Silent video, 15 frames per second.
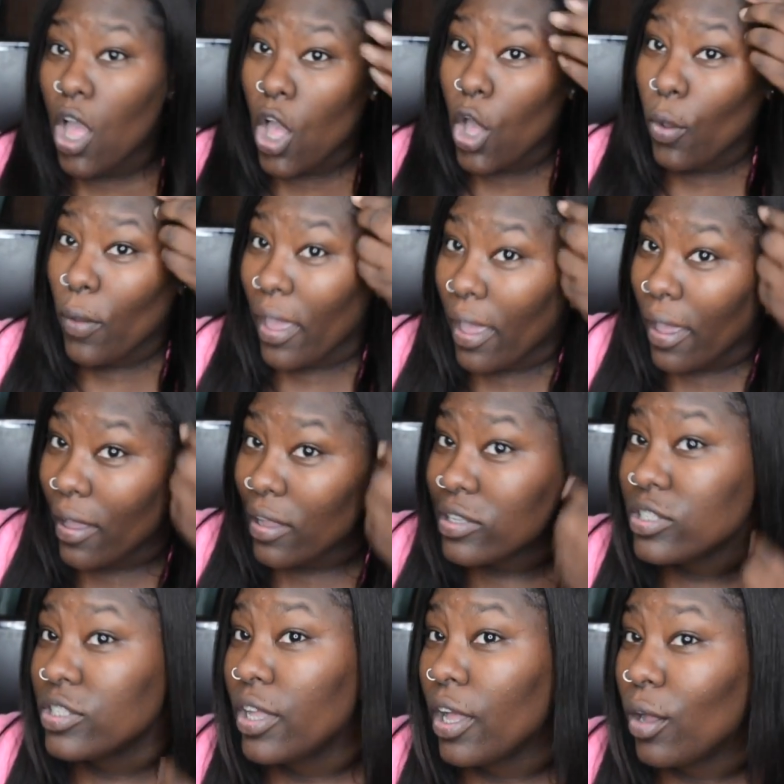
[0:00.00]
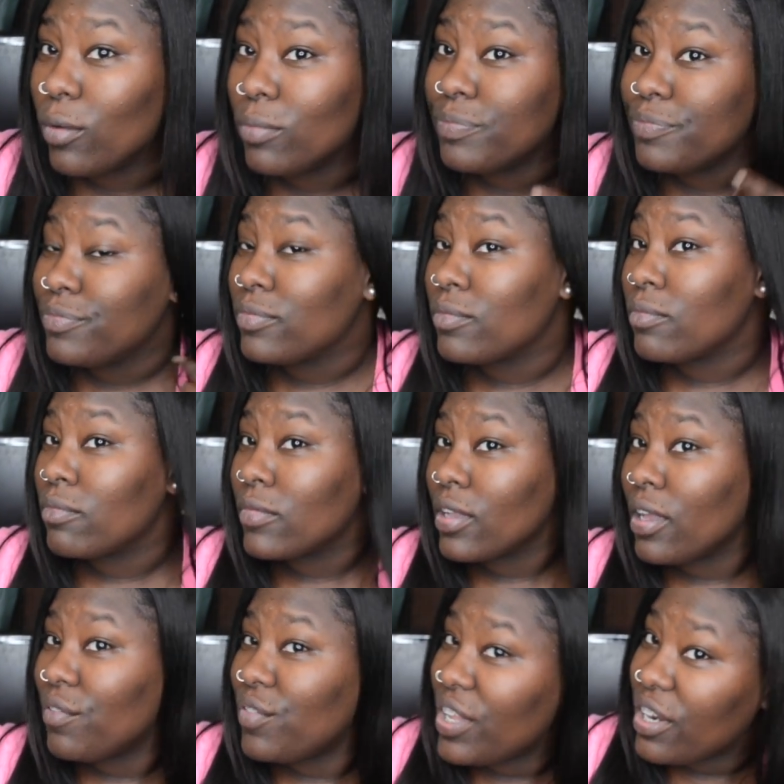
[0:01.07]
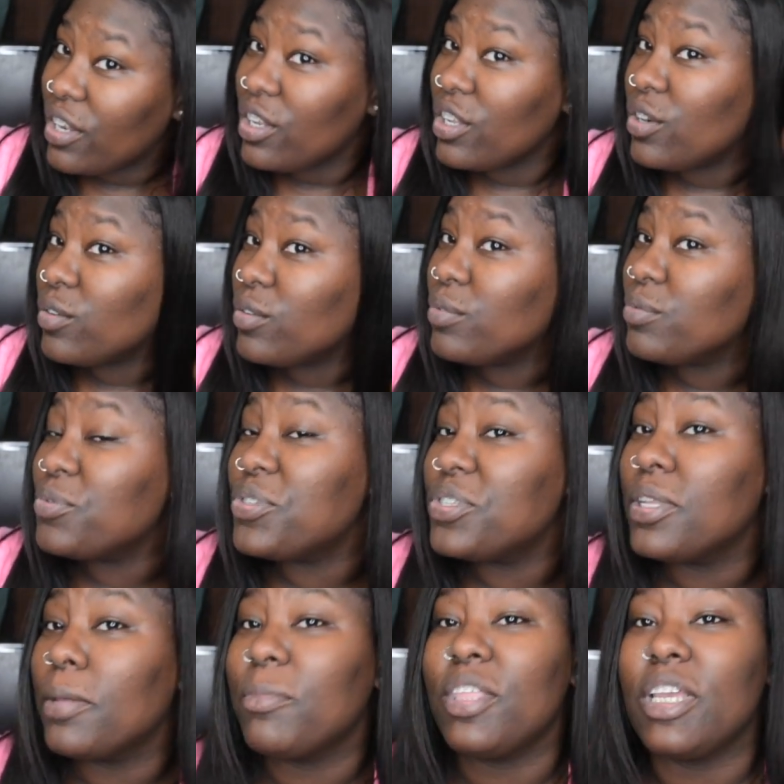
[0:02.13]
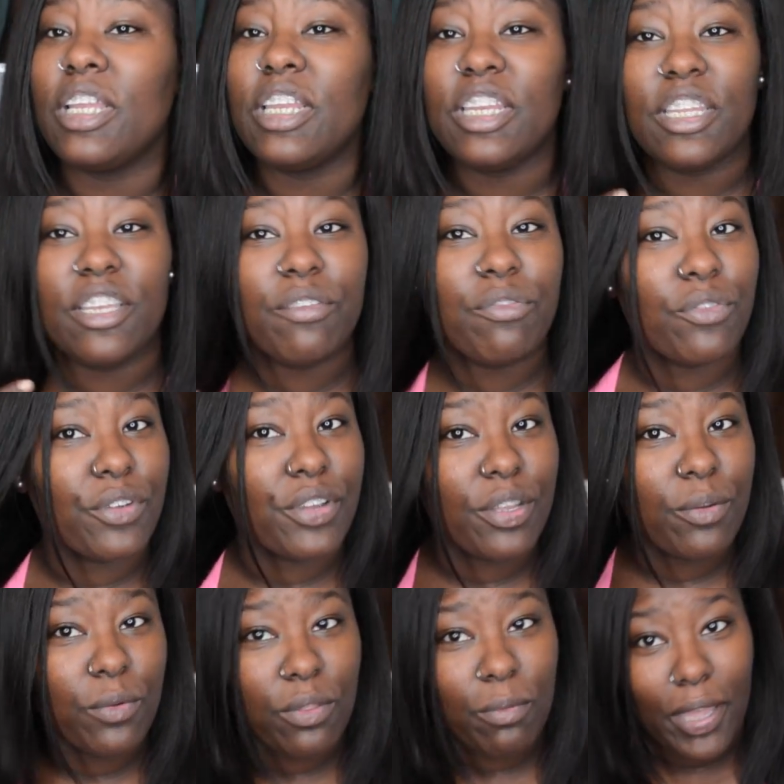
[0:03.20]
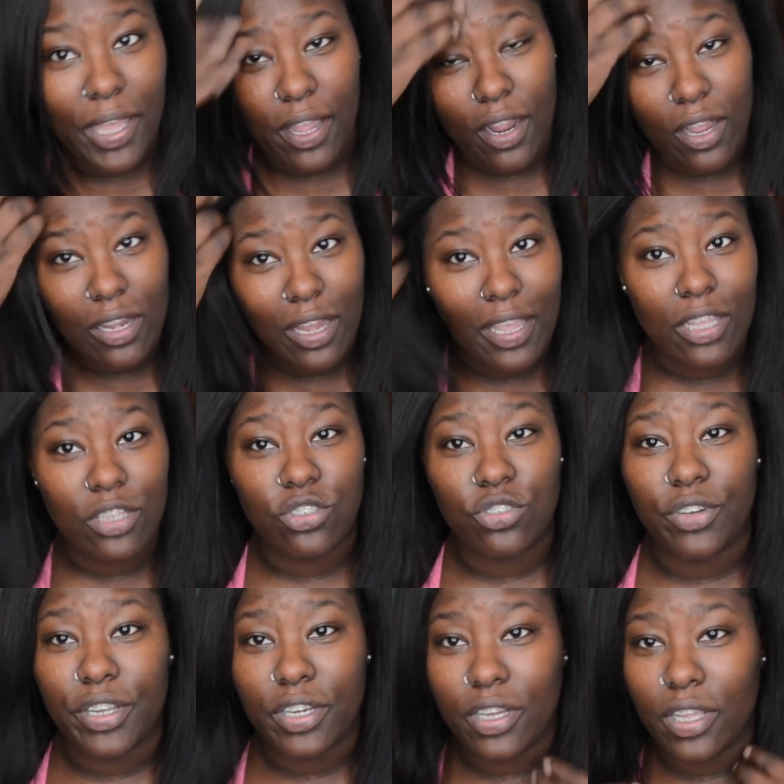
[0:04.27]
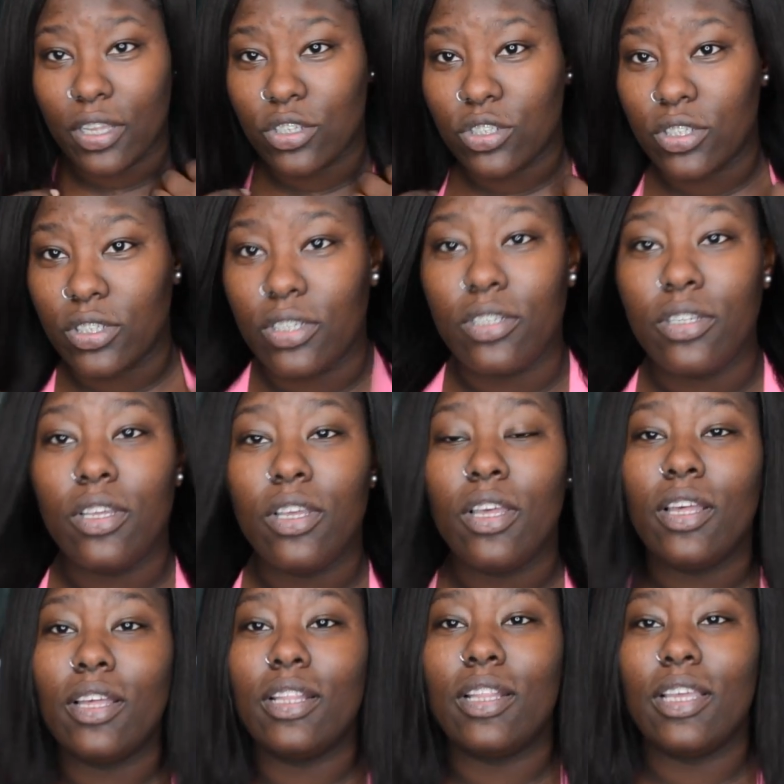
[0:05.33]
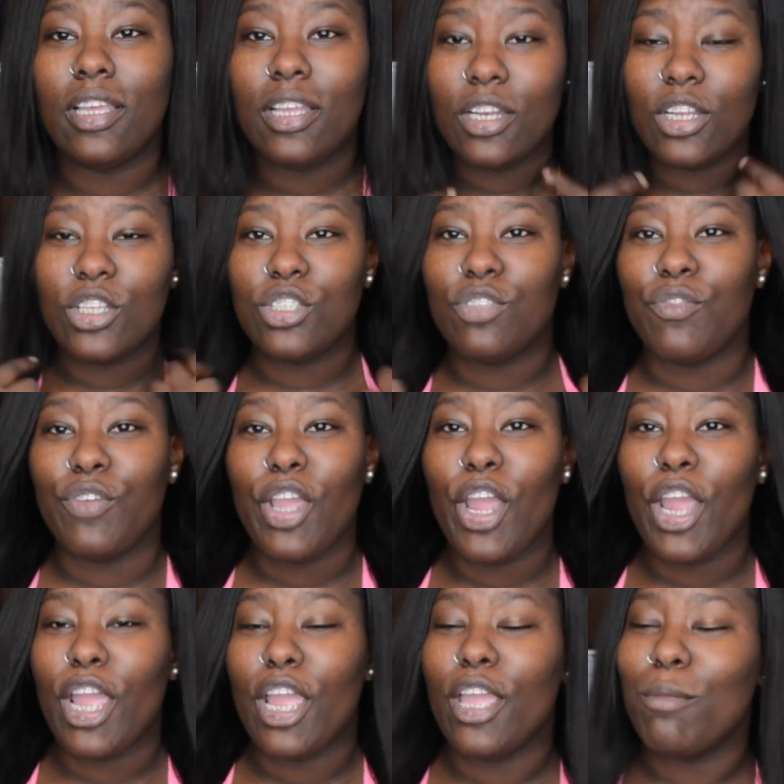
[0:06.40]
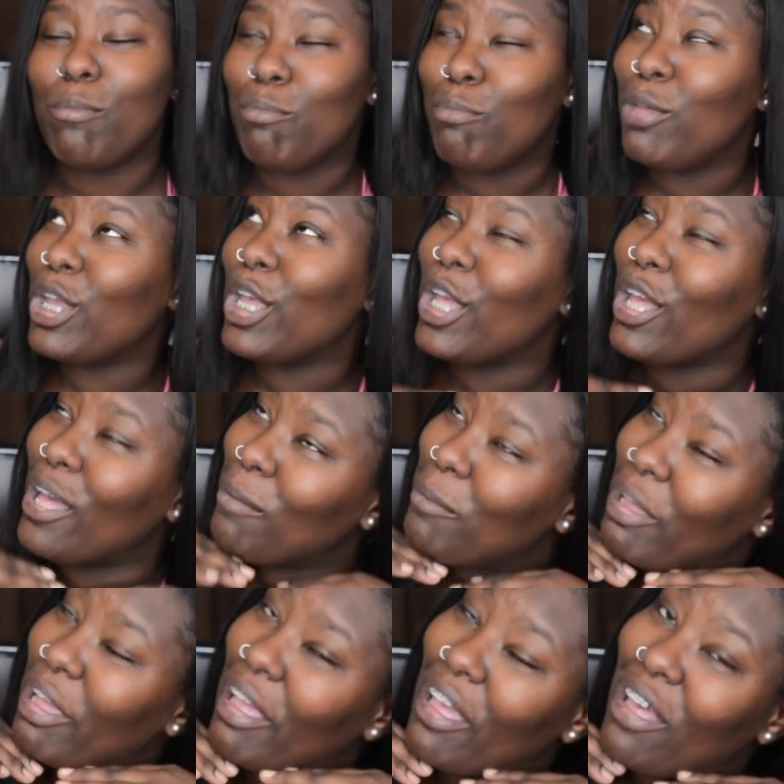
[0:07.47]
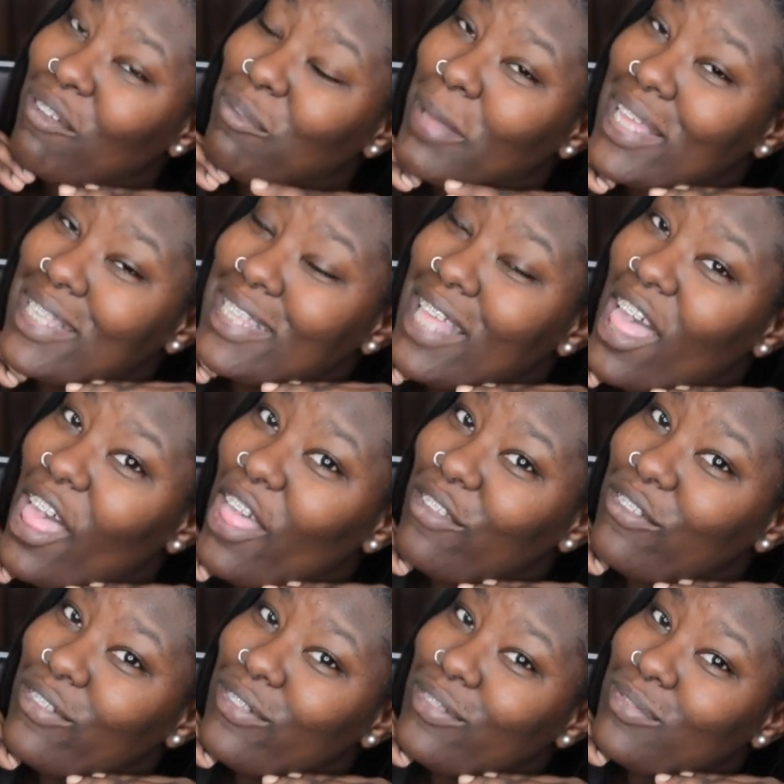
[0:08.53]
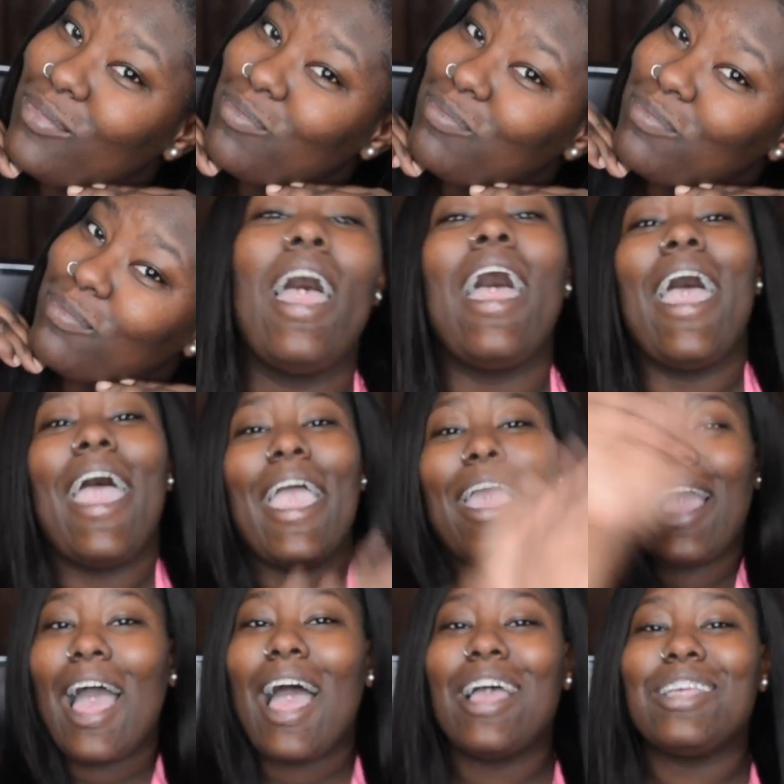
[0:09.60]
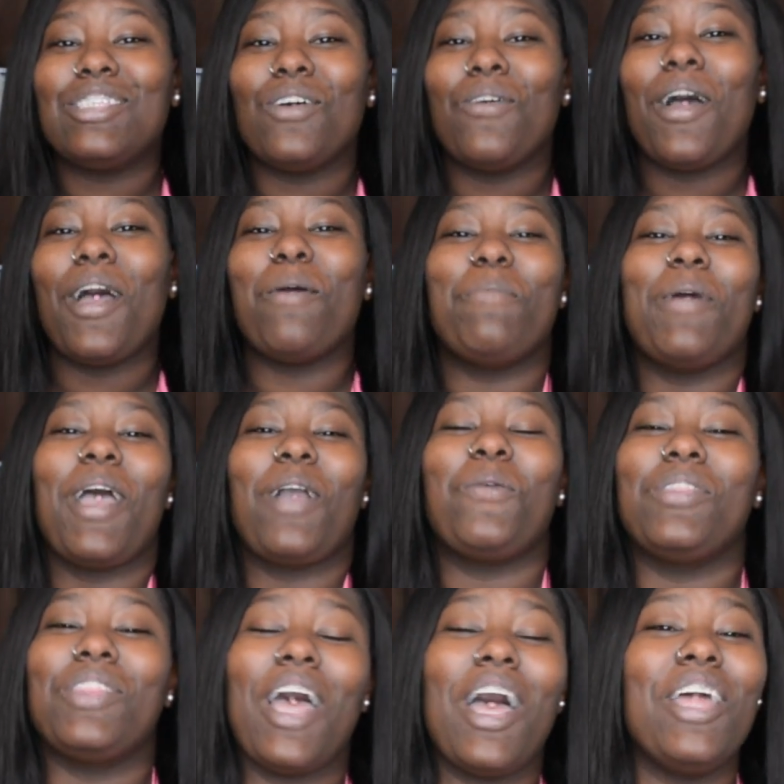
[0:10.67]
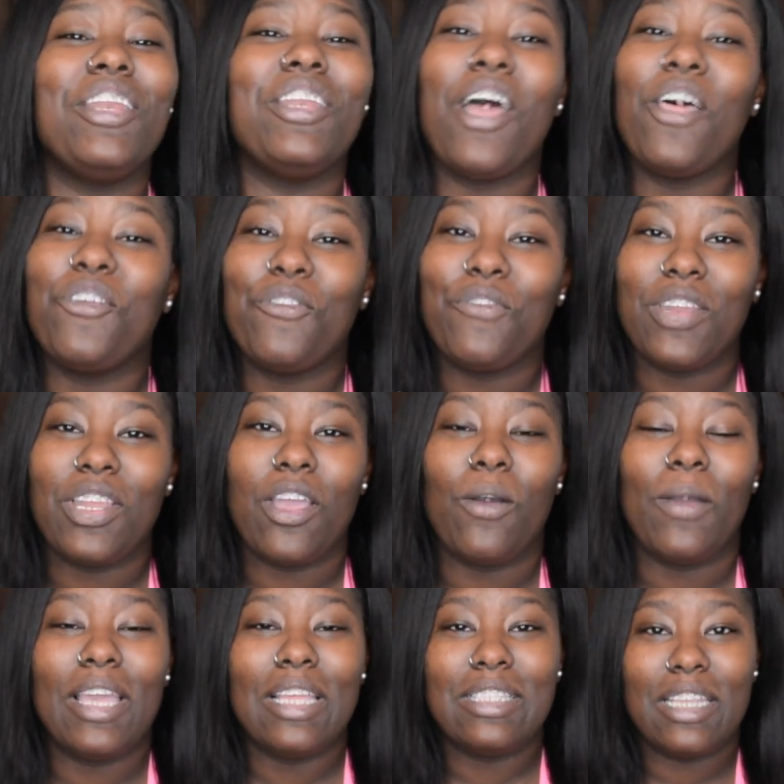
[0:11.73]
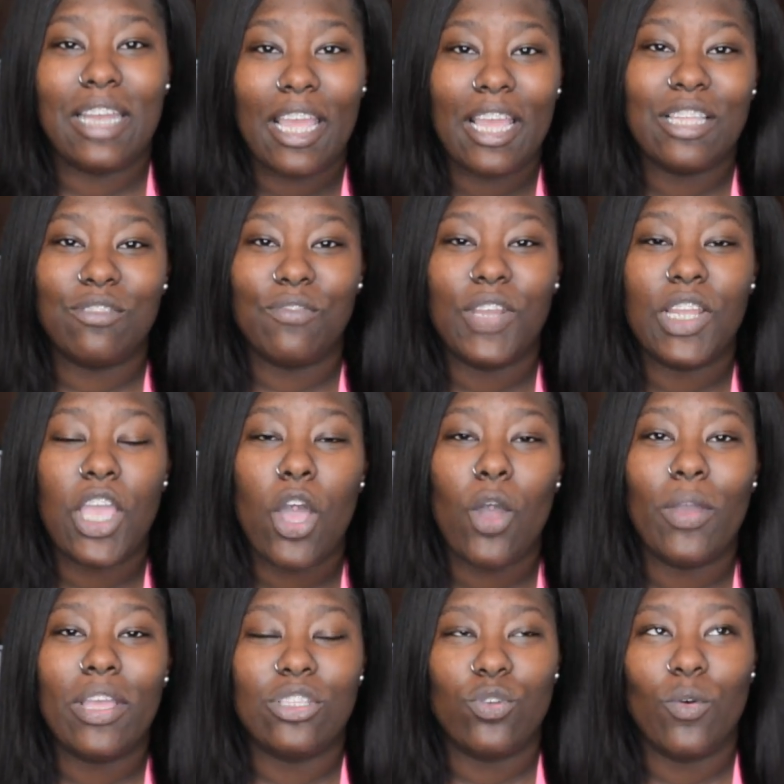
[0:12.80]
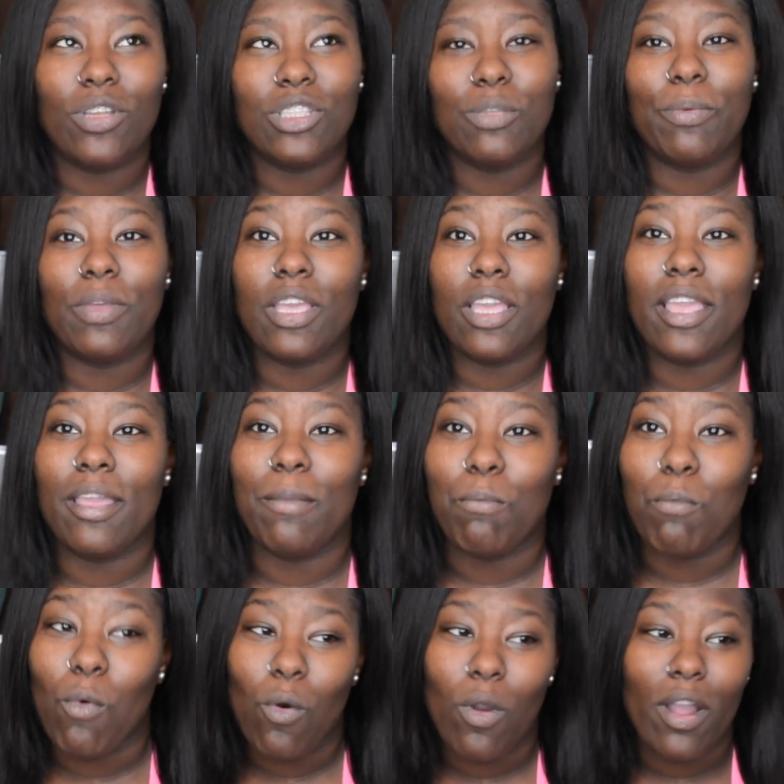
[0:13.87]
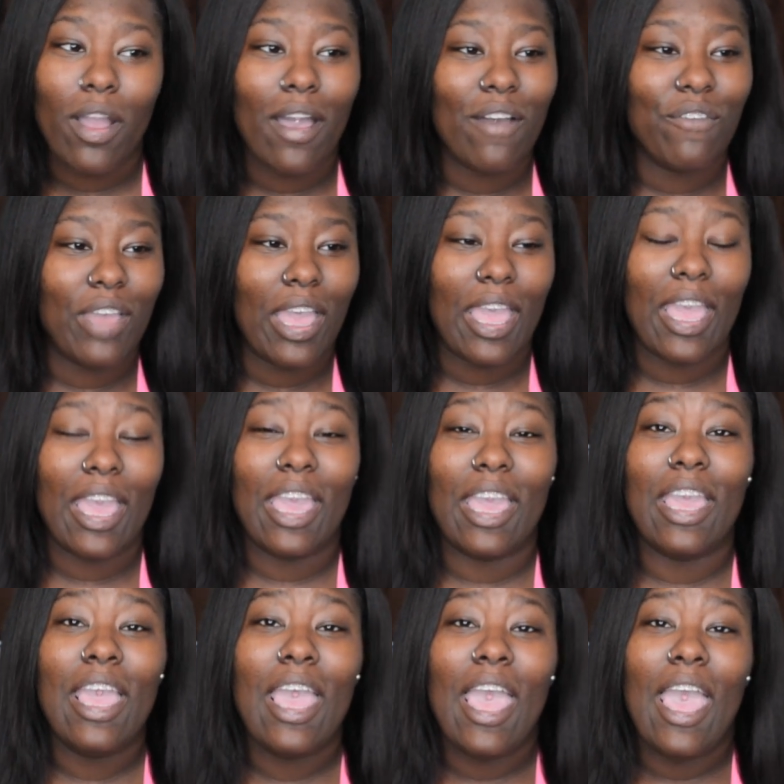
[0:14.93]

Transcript: Okay, so I've done a little something different with my hair. I like it straightened actually. I think it looks very becoming of myself. Hey guys, so I'm back with another video and today's video is going to be more of a